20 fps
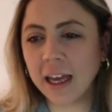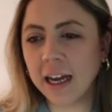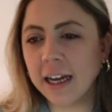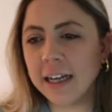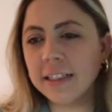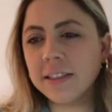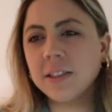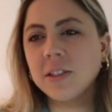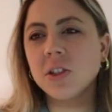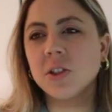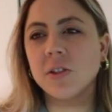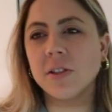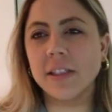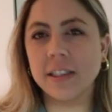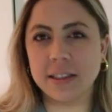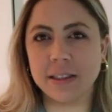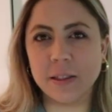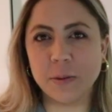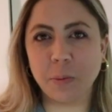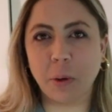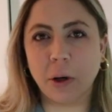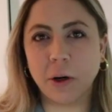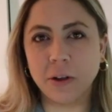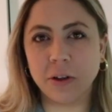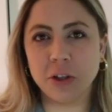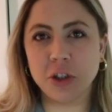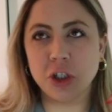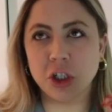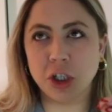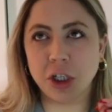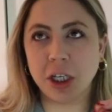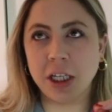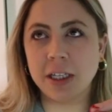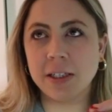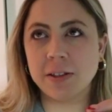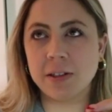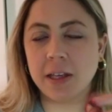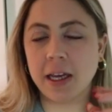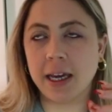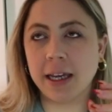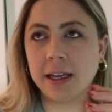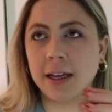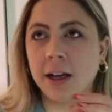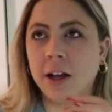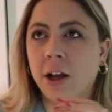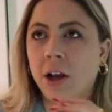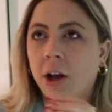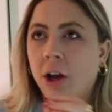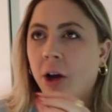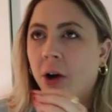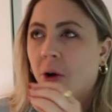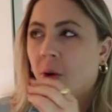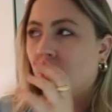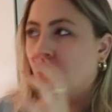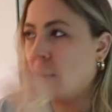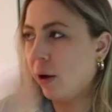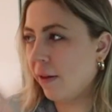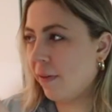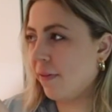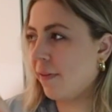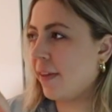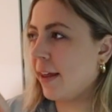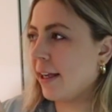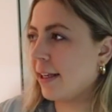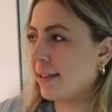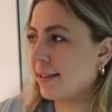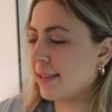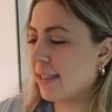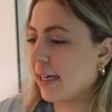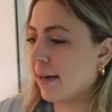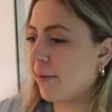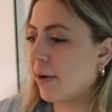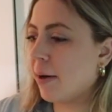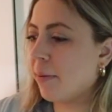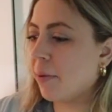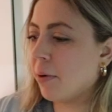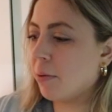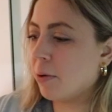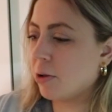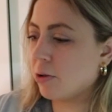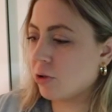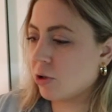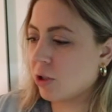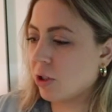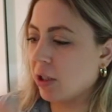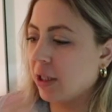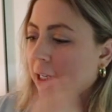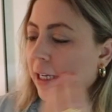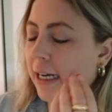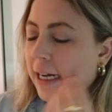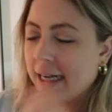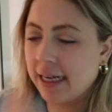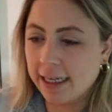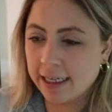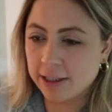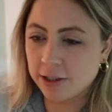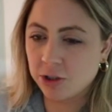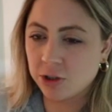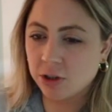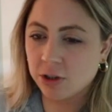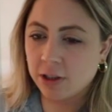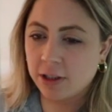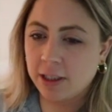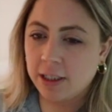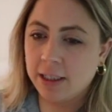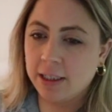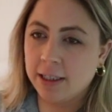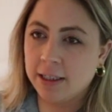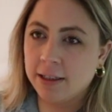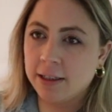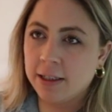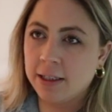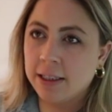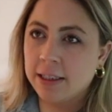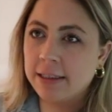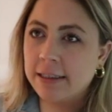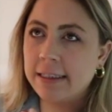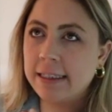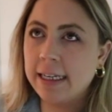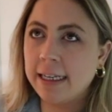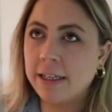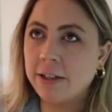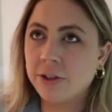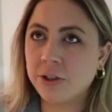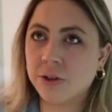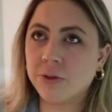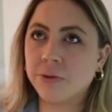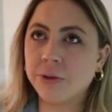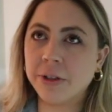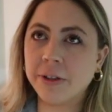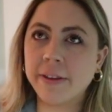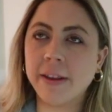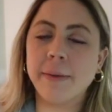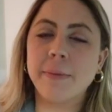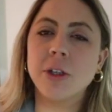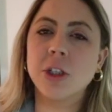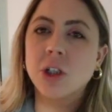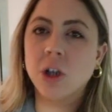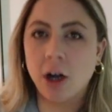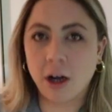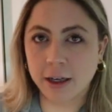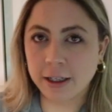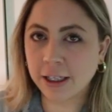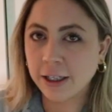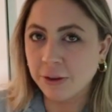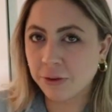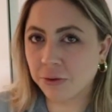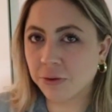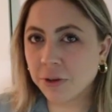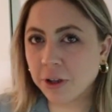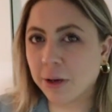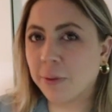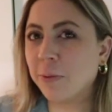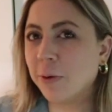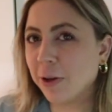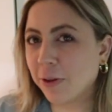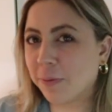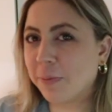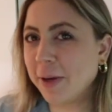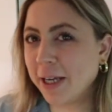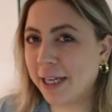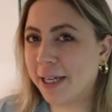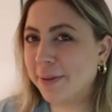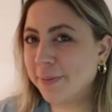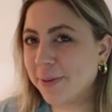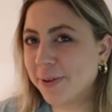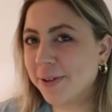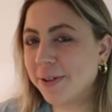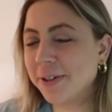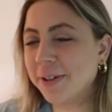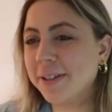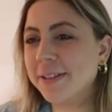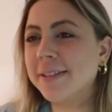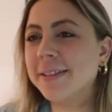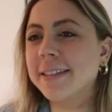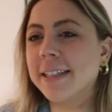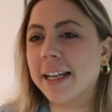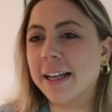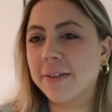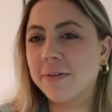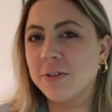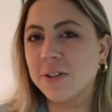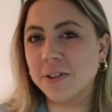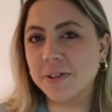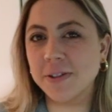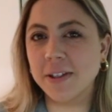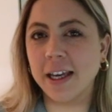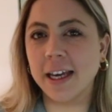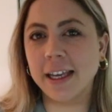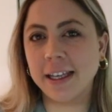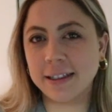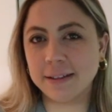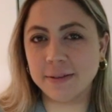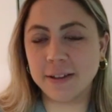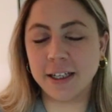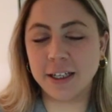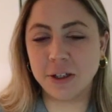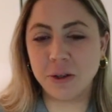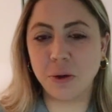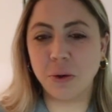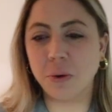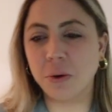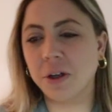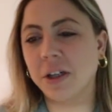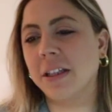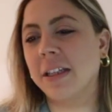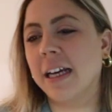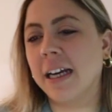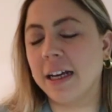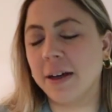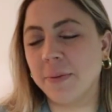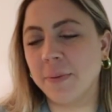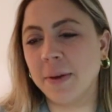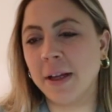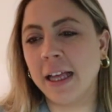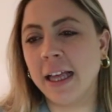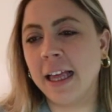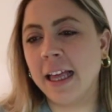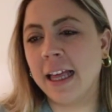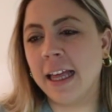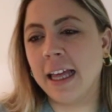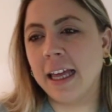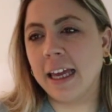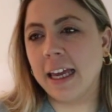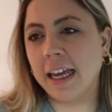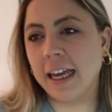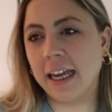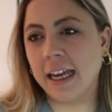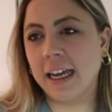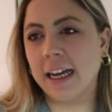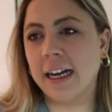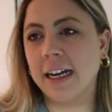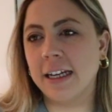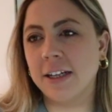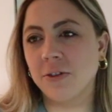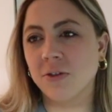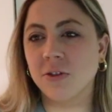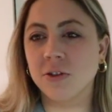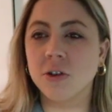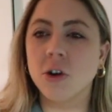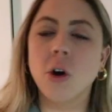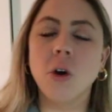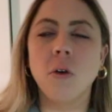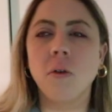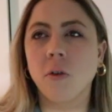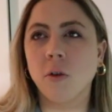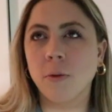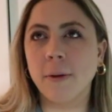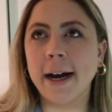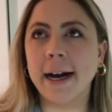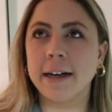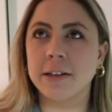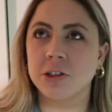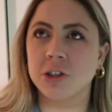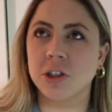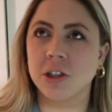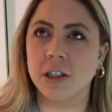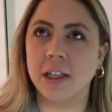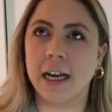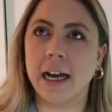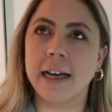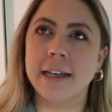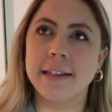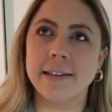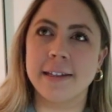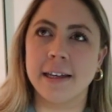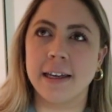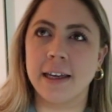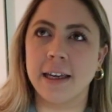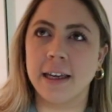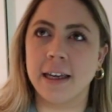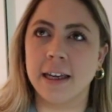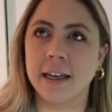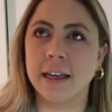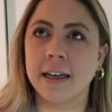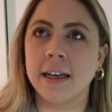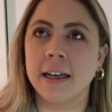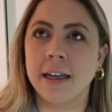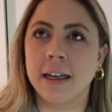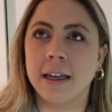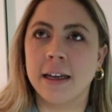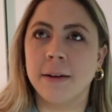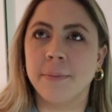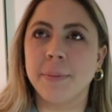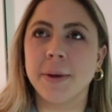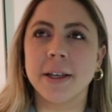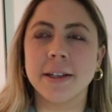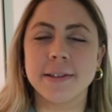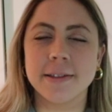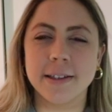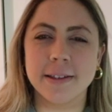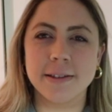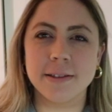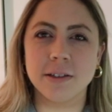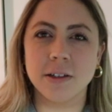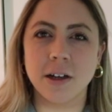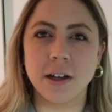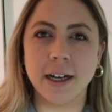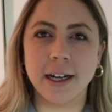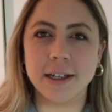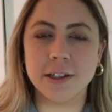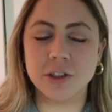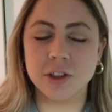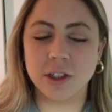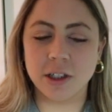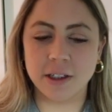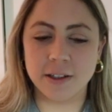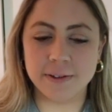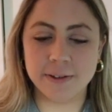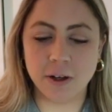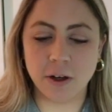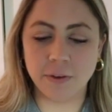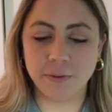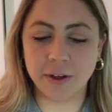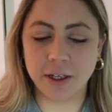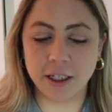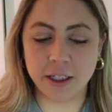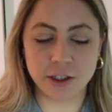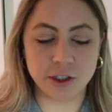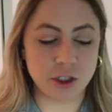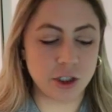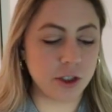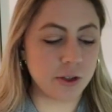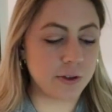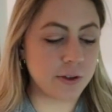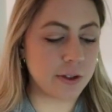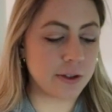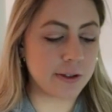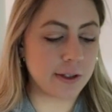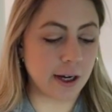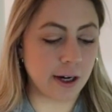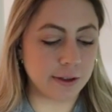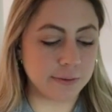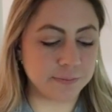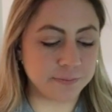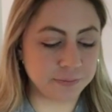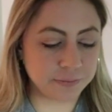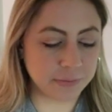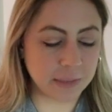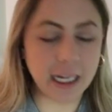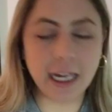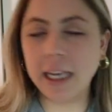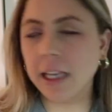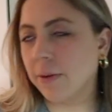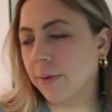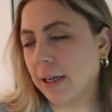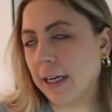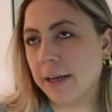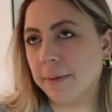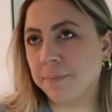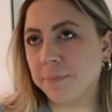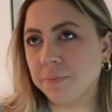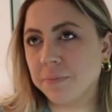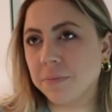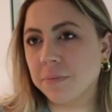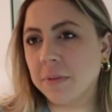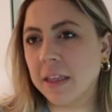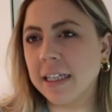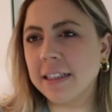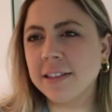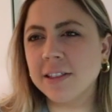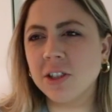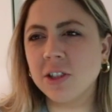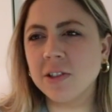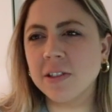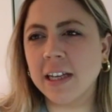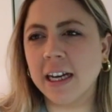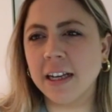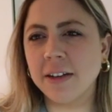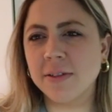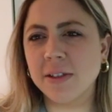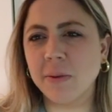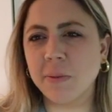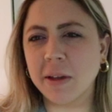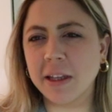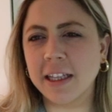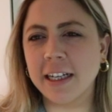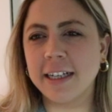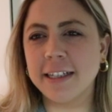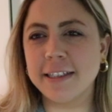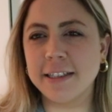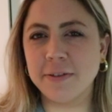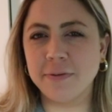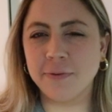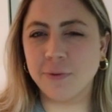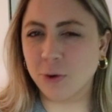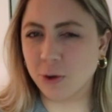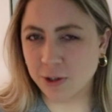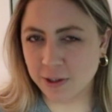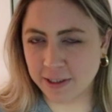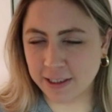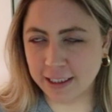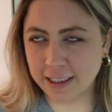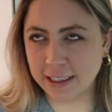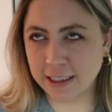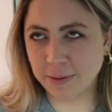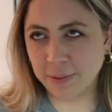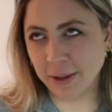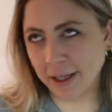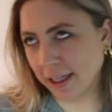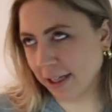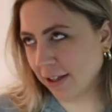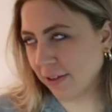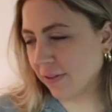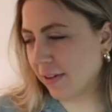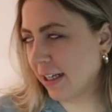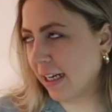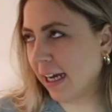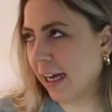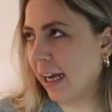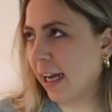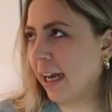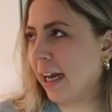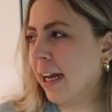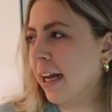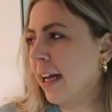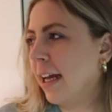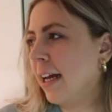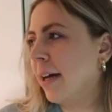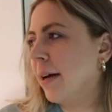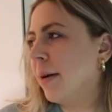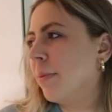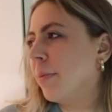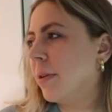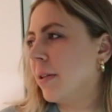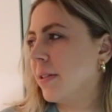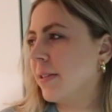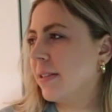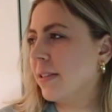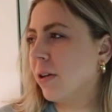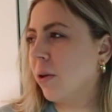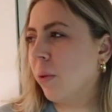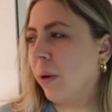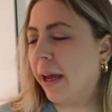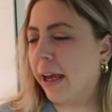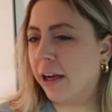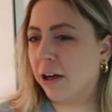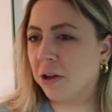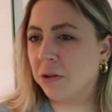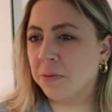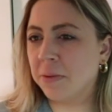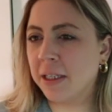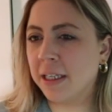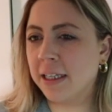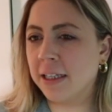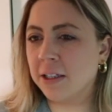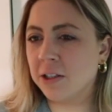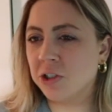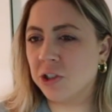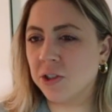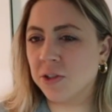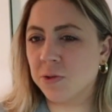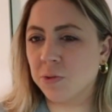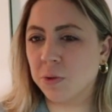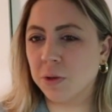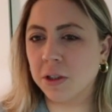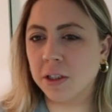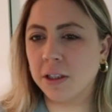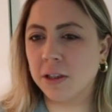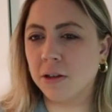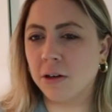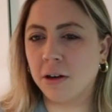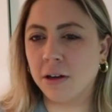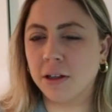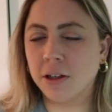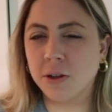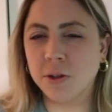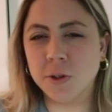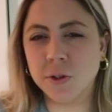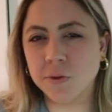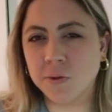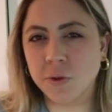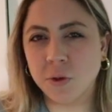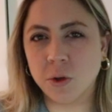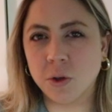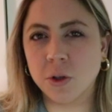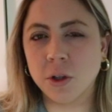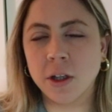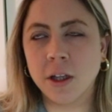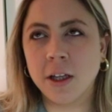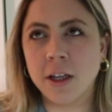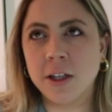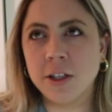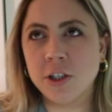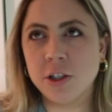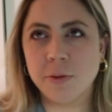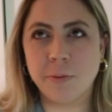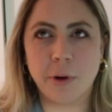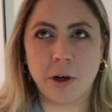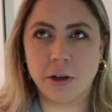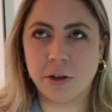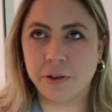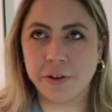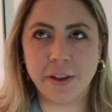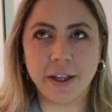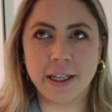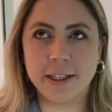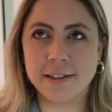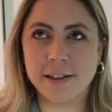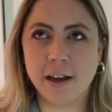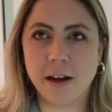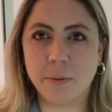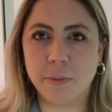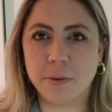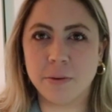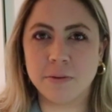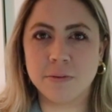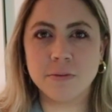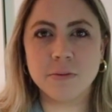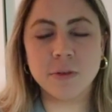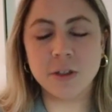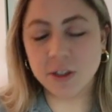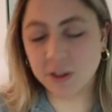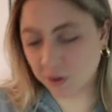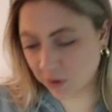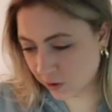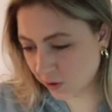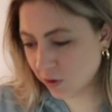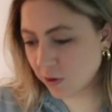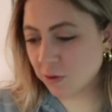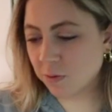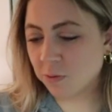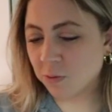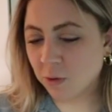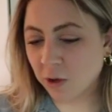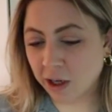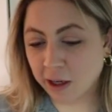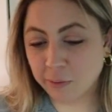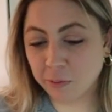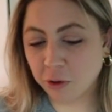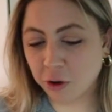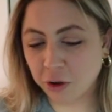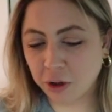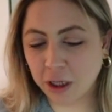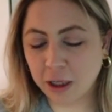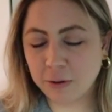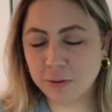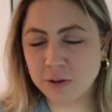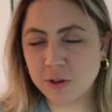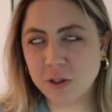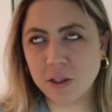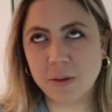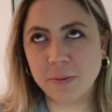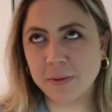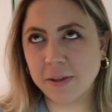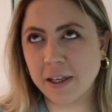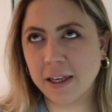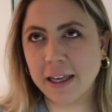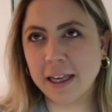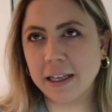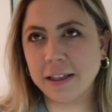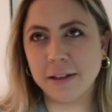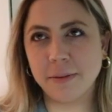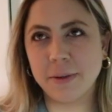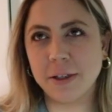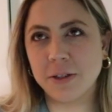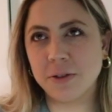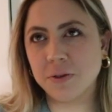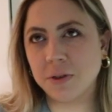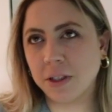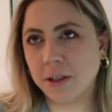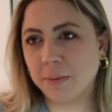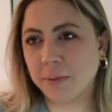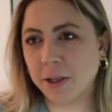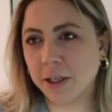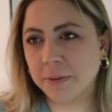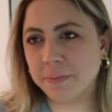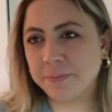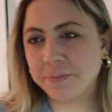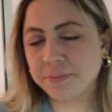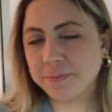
It's just this is part of the journey. It's like when things come up emotionally, actually getting to the root of them and talking through them with people instead of just like ignoring them and over rationalizing because that's not actually gonna solve any issues. So anyway, that's just kind of something that I didn't foresee at the beginning of the day, but it's still weighing on me and it's just really not useful to bottle things up. It's what I'm learning, which seems like elementary, but